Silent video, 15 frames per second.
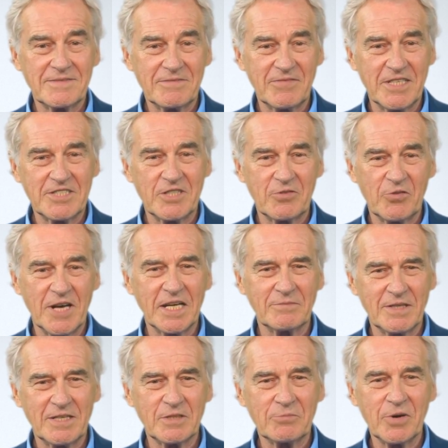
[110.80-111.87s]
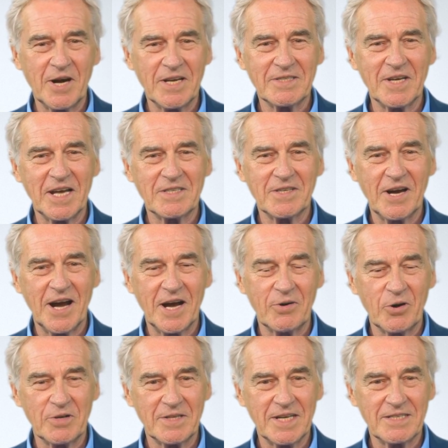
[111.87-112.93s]
visit raremetalblog.com
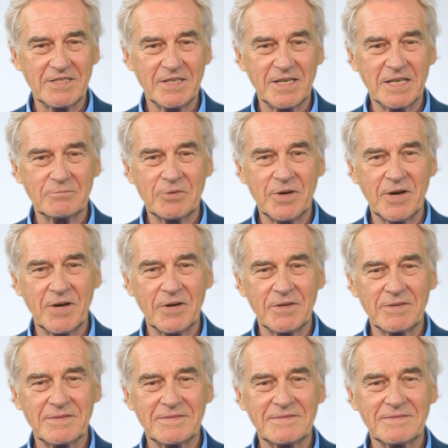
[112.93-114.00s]
or click the link below.